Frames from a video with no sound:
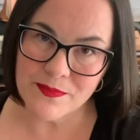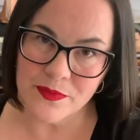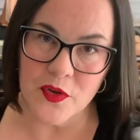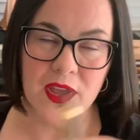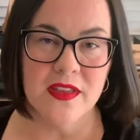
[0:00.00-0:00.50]

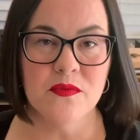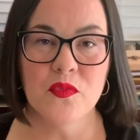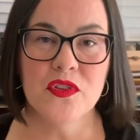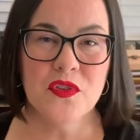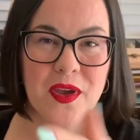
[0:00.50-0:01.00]
but
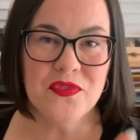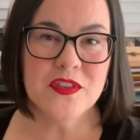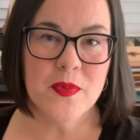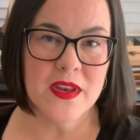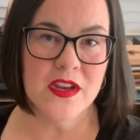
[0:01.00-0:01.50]
you do have to
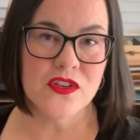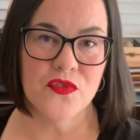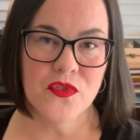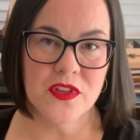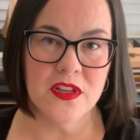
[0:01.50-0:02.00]
spend extra
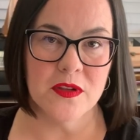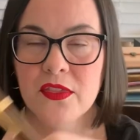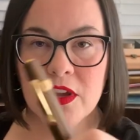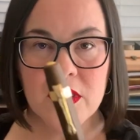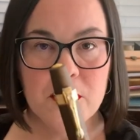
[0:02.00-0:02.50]
for the clip.
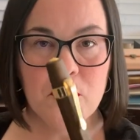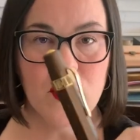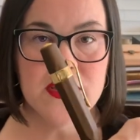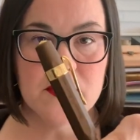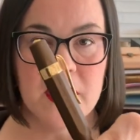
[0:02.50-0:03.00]
The clip
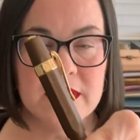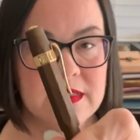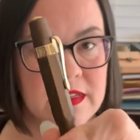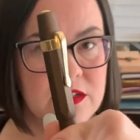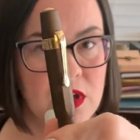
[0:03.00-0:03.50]
runs about
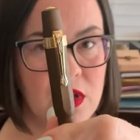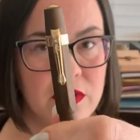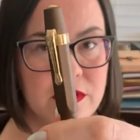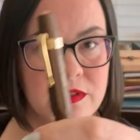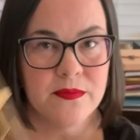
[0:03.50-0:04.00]

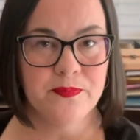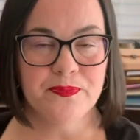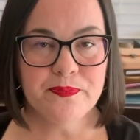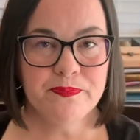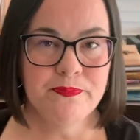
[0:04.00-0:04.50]
$6
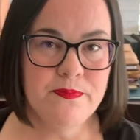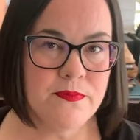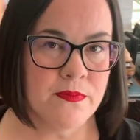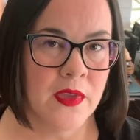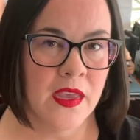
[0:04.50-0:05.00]

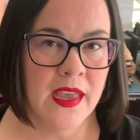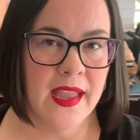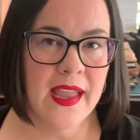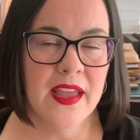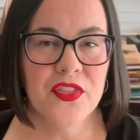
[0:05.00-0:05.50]

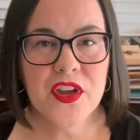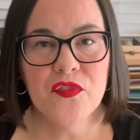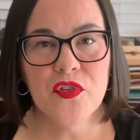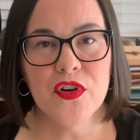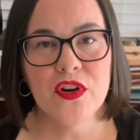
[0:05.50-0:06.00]
and the
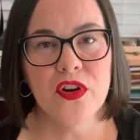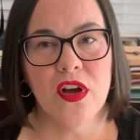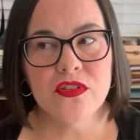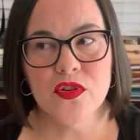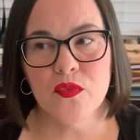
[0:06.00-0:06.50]
converter
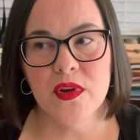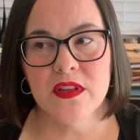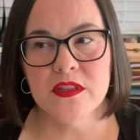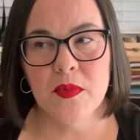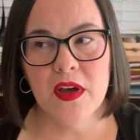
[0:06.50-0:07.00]
also
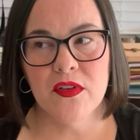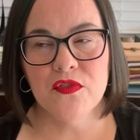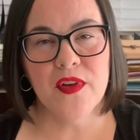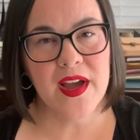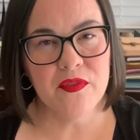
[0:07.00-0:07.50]
runs about
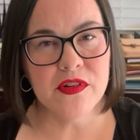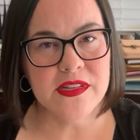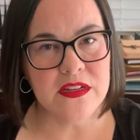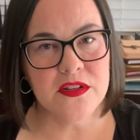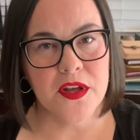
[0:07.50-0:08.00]
$5 or
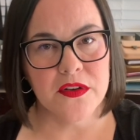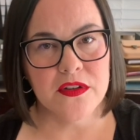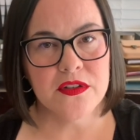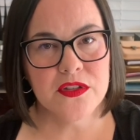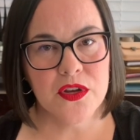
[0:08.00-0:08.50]

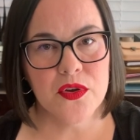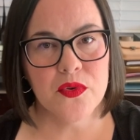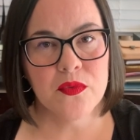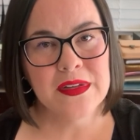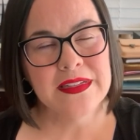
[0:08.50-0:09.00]
$6.
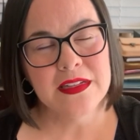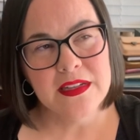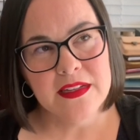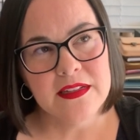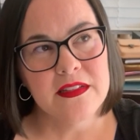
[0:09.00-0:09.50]
So
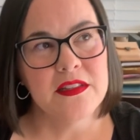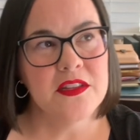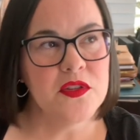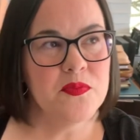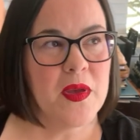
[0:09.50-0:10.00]

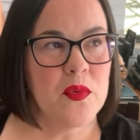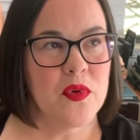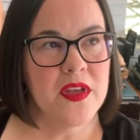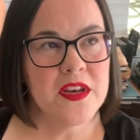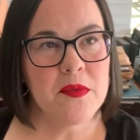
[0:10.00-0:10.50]
this pen
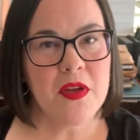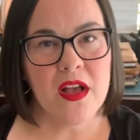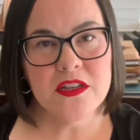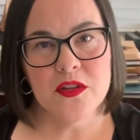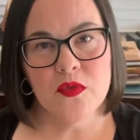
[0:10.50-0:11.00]
will end up
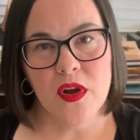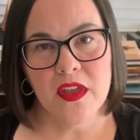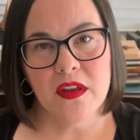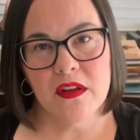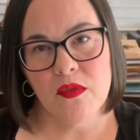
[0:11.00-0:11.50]
costing you
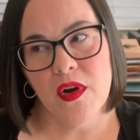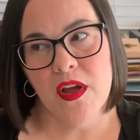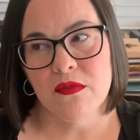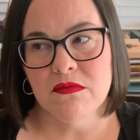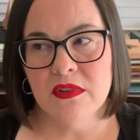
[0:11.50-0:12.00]
around
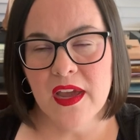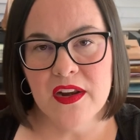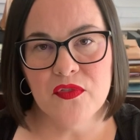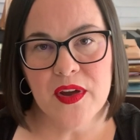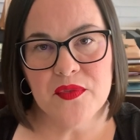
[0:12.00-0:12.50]

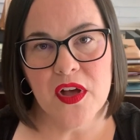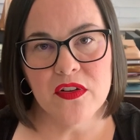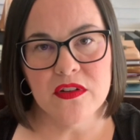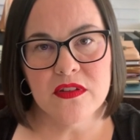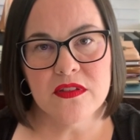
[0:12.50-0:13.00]

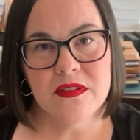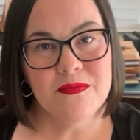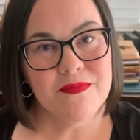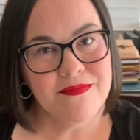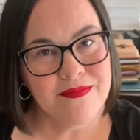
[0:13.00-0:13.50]
$95.
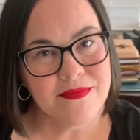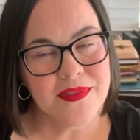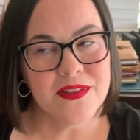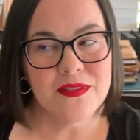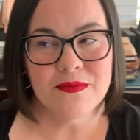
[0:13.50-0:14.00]

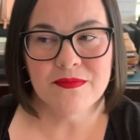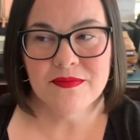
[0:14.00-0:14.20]
So